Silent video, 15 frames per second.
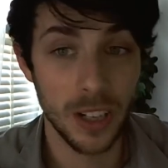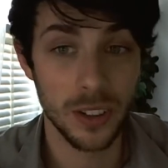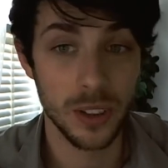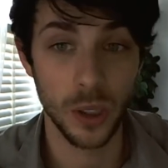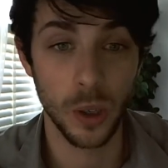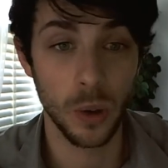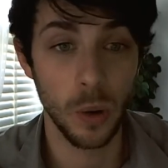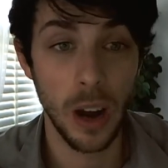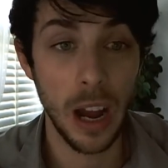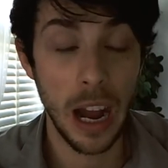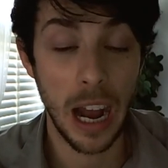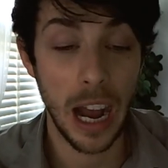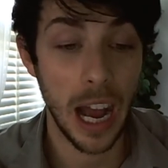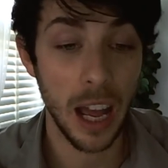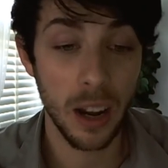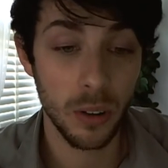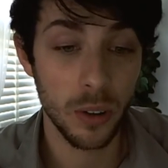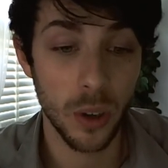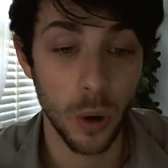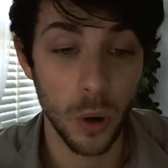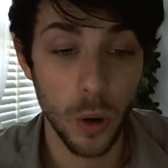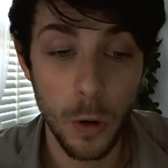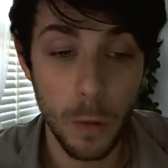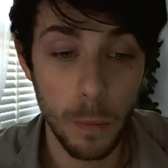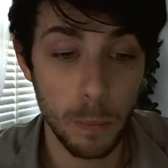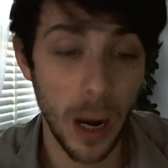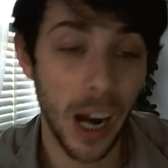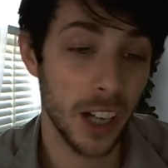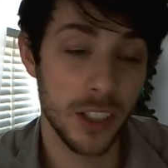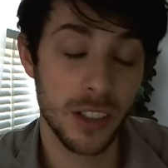So I don't know who
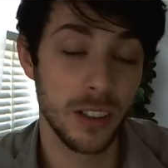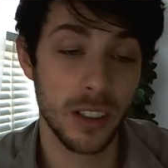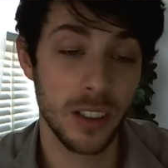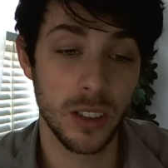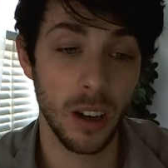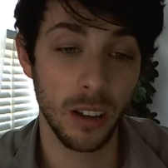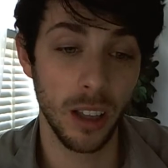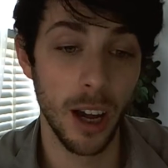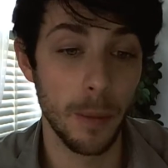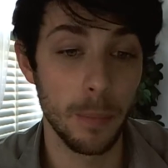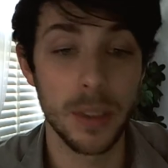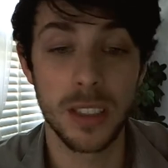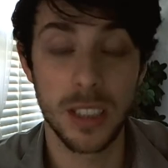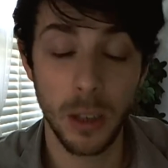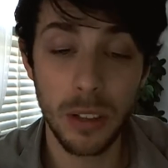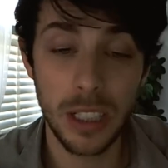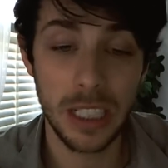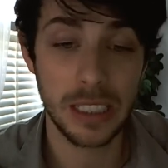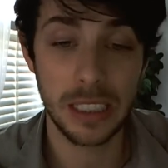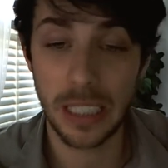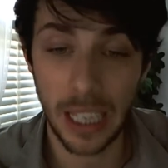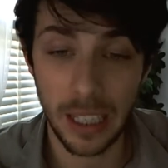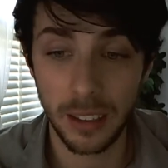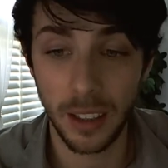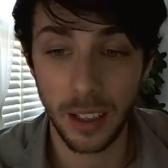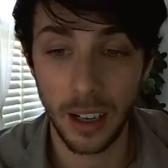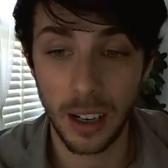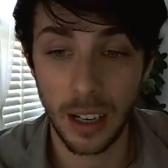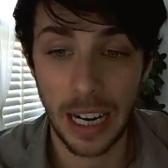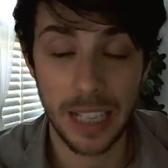botched this all up, but someone needs to get in
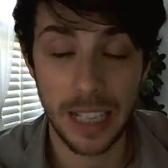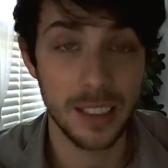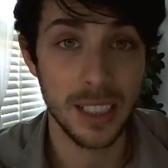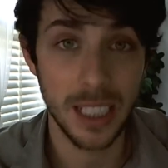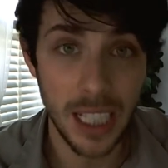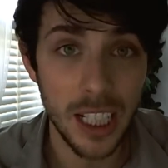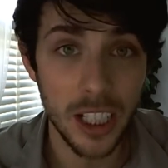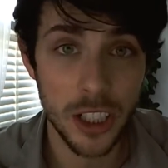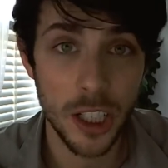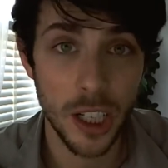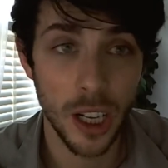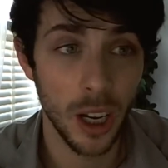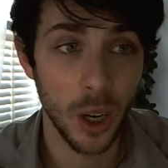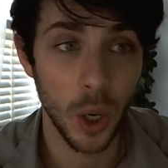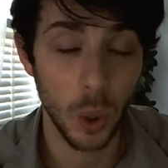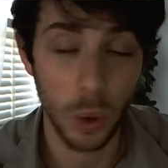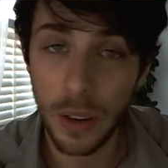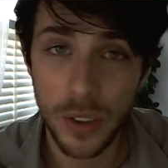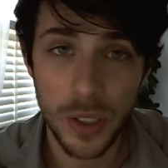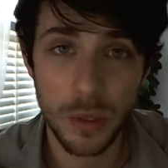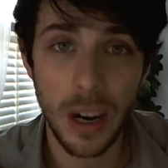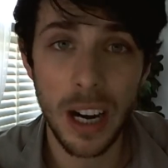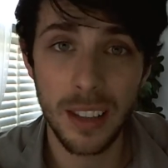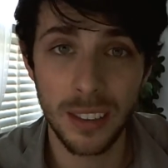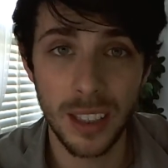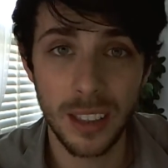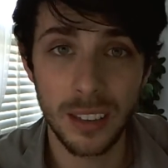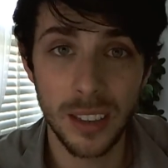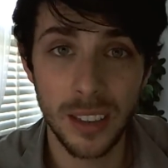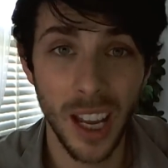there and teach whoever's writing
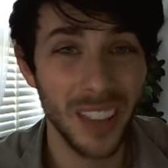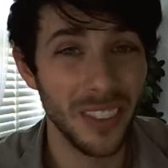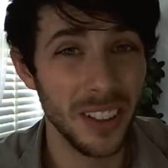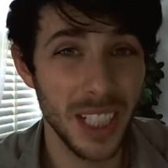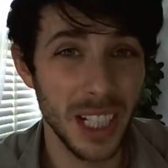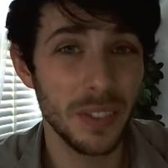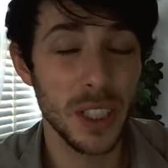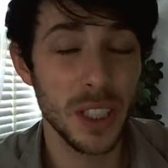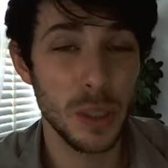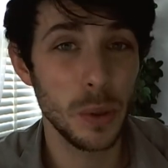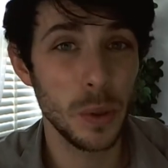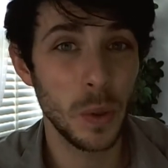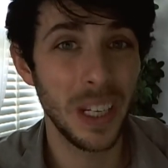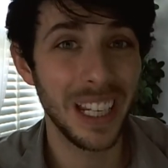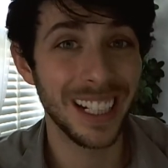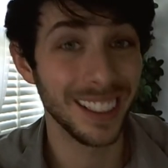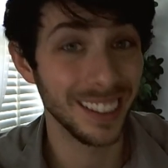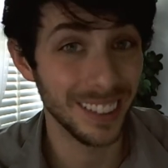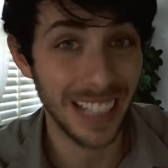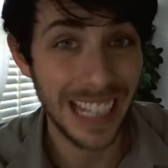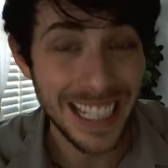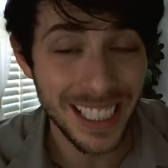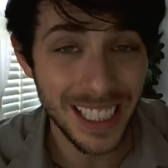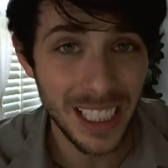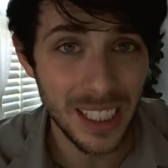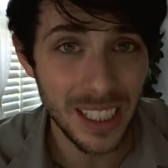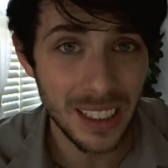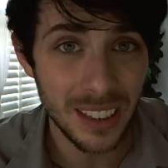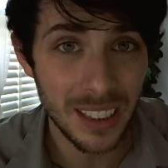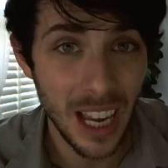this the difference between
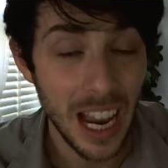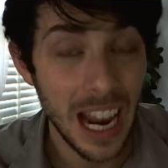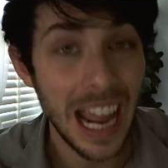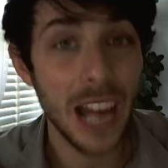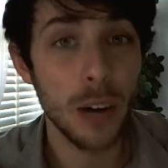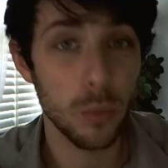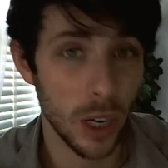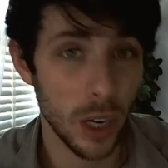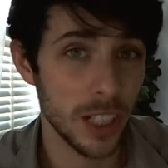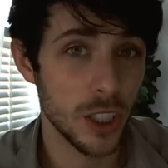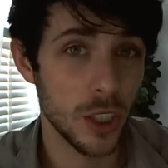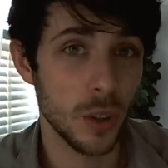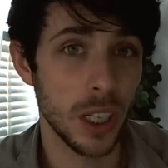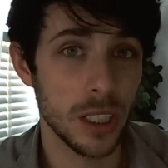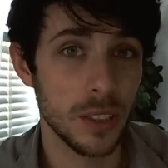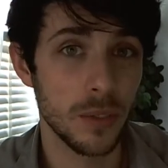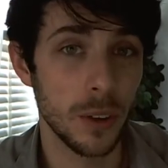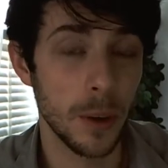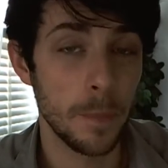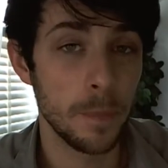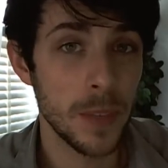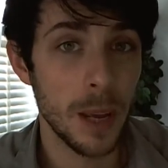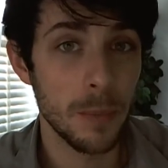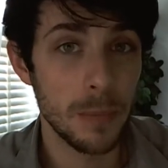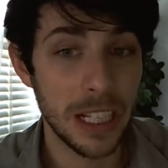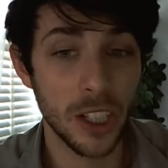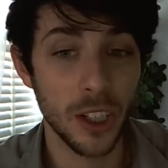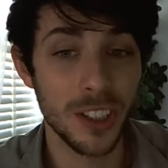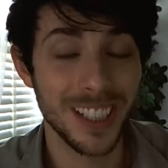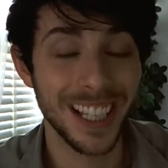license and rights transfer,
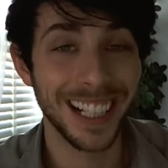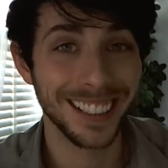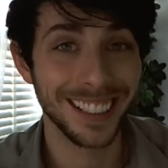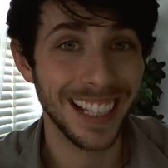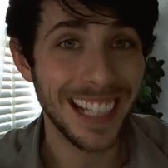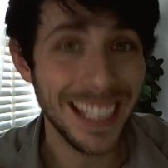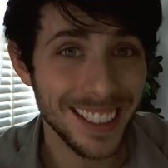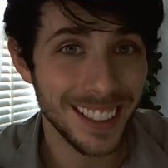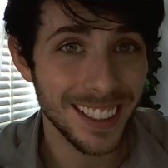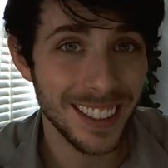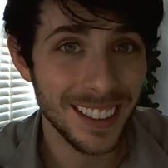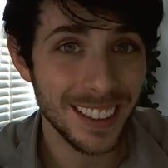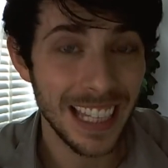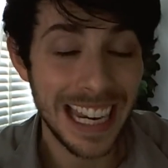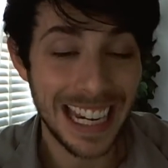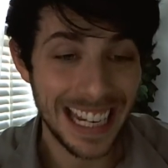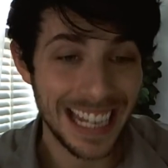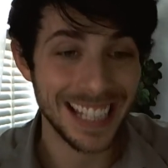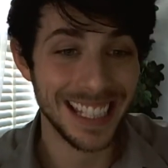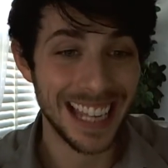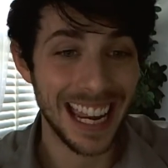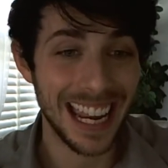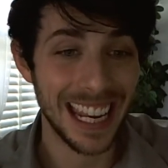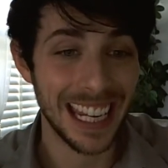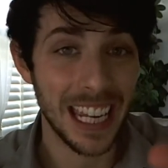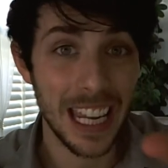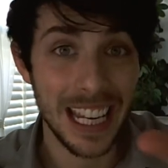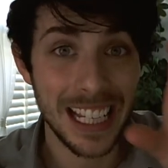because license is a